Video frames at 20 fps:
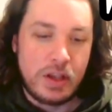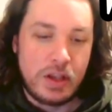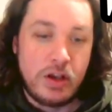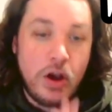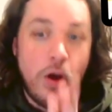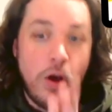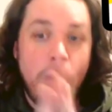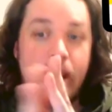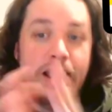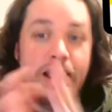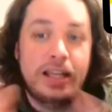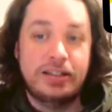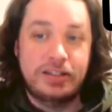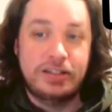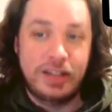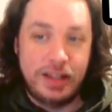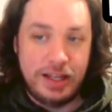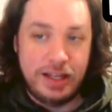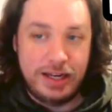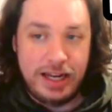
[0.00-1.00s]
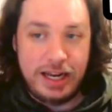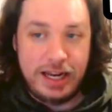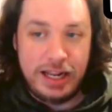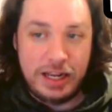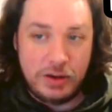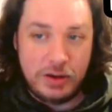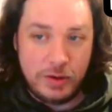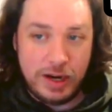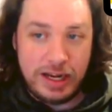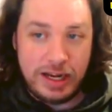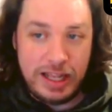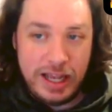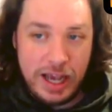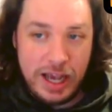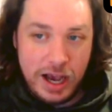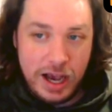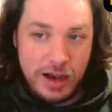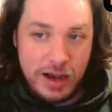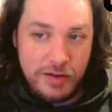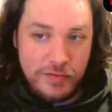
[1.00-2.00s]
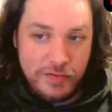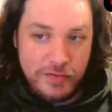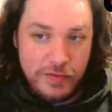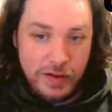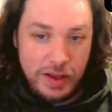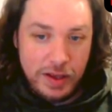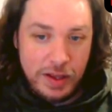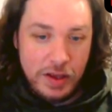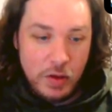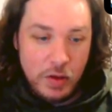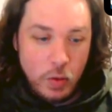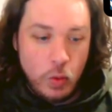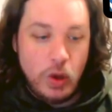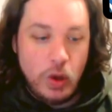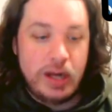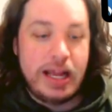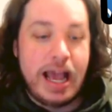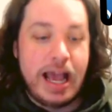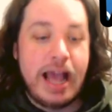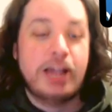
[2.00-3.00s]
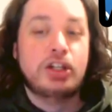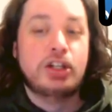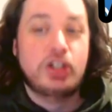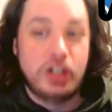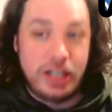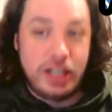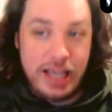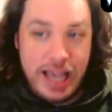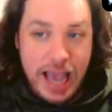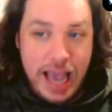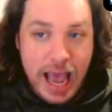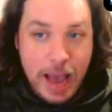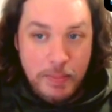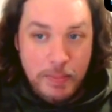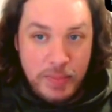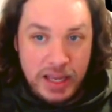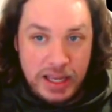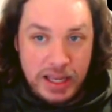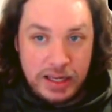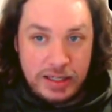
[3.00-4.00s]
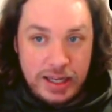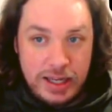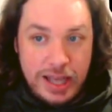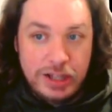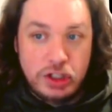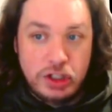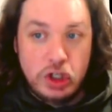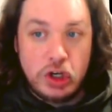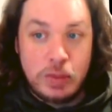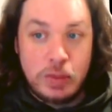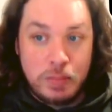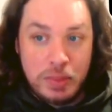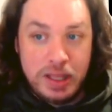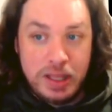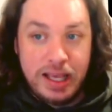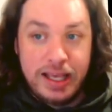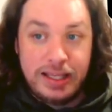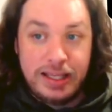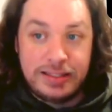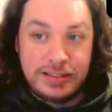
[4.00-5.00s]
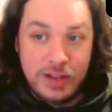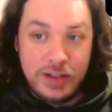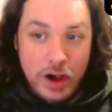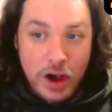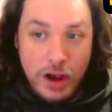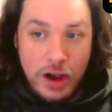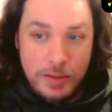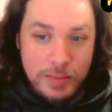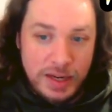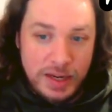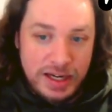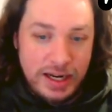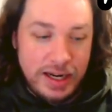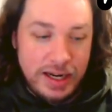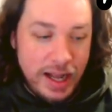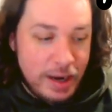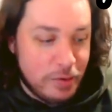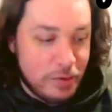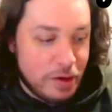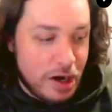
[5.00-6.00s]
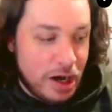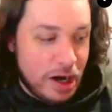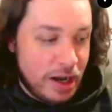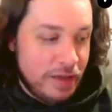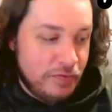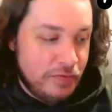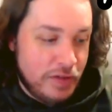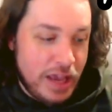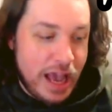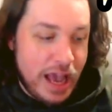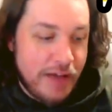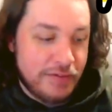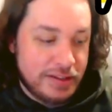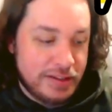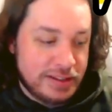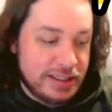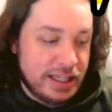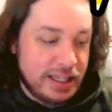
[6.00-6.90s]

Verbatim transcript: going into the nitty gritty of what actually happened and took place on Monday Night Raw. If you haven't